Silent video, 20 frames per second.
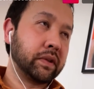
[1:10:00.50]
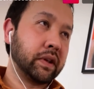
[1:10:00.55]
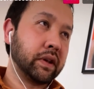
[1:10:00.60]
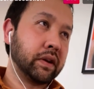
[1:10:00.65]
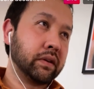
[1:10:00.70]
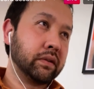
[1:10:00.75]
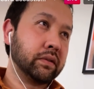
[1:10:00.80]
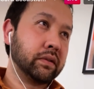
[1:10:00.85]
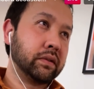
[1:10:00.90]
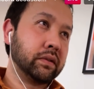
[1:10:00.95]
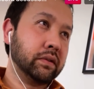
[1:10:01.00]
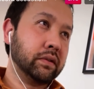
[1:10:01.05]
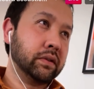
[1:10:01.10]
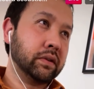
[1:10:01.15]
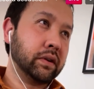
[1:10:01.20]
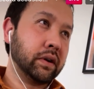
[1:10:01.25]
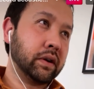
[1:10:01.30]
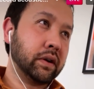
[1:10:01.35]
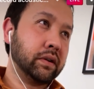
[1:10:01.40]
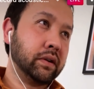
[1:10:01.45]
something
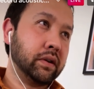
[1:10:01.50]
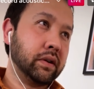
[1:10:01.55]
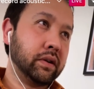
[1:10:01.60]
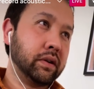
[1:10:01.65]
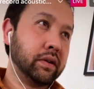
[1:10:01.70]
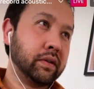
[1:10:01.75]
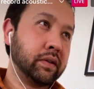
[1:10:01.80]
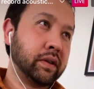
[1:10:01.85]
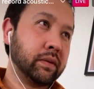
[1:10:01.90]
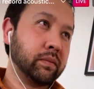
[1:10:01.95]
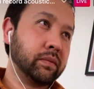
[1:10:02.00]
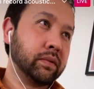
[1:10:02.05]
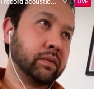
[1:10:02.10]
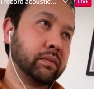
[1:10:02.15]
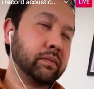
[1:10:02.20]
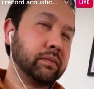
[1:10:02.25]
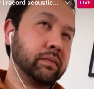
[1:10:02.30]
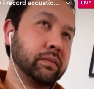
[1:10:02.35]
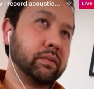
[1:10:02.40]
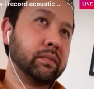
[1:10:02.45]
that
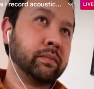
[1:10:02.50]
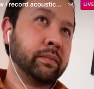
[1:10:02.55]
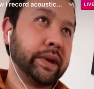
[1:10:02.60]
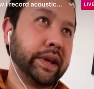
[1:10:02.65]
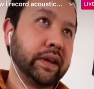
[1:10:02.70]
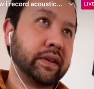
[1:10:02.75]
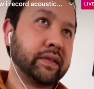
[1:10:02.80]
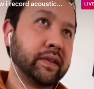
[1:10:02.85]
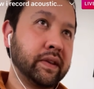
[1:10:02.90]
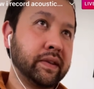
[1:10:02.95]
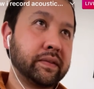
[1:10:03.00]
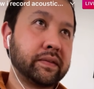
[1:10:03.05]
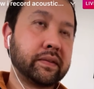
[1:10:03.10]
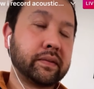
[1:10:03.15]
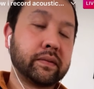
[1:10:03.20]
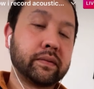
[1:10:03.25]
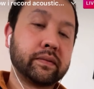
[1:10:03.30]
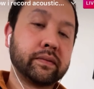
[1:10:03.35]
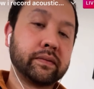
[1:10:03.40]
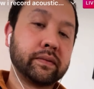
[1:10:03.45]
would make
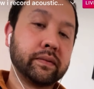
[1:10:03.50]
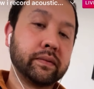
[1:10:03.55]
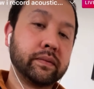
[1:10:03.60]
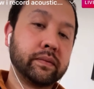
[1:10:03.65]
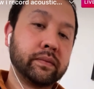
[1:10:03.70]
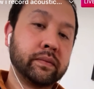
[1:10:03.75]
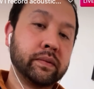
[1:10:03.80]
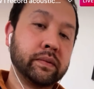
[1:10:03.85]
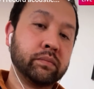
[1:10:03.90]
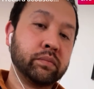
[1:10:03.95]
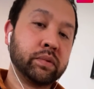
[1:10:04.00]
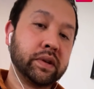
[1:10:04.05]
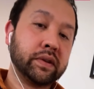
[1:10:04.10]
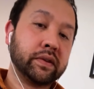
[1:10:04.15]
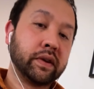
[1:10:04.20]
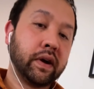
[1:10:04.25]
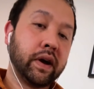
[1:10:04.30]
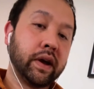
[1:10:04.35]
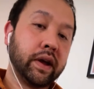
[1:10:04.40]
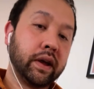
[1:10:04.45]
sense. Would
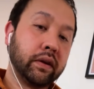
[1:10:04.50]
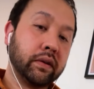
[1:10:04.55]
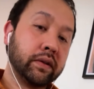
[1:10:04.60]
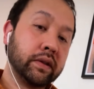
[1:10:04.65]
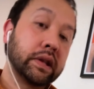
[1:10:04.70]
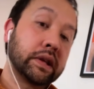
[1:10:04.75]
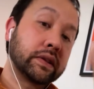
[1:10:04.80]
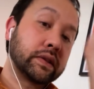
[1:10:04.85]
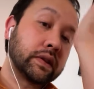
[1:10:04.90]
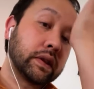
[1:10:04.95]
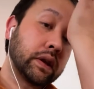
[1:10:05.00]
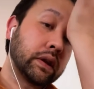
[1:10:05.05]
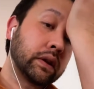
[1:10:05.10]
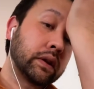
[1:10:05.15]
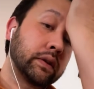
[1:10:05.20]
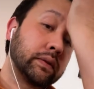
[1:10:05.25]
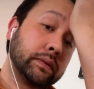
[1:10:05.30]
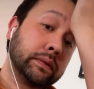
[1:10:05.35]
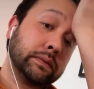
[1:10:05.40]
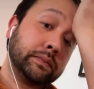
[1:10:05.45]
be dying on this
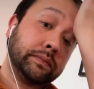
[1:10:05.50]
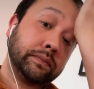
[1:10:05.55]
thing.